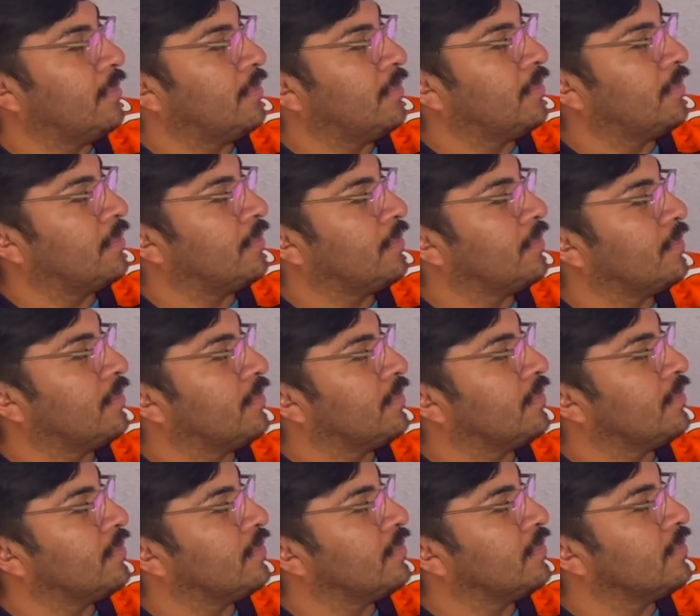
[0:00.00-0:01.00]

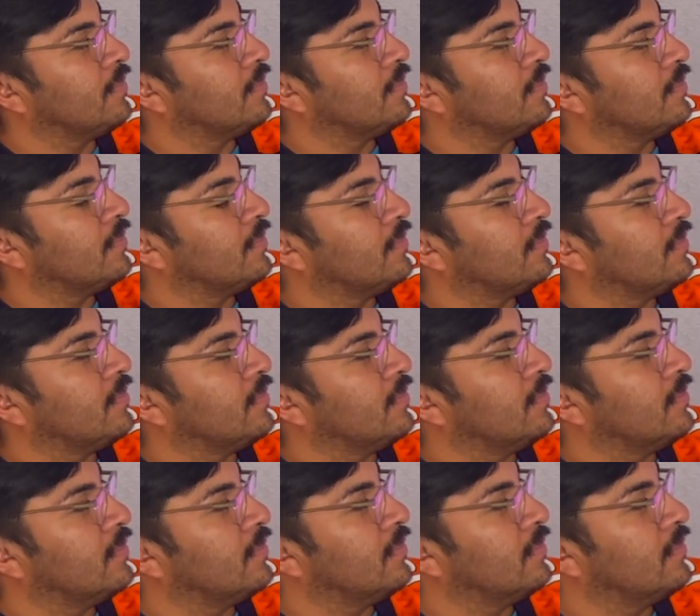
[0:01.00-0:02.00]

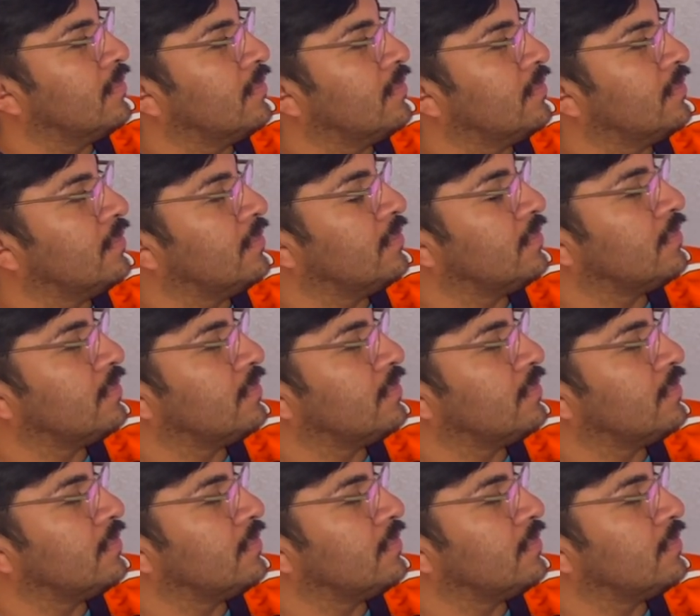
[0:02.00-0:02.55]
This person isn't speaking.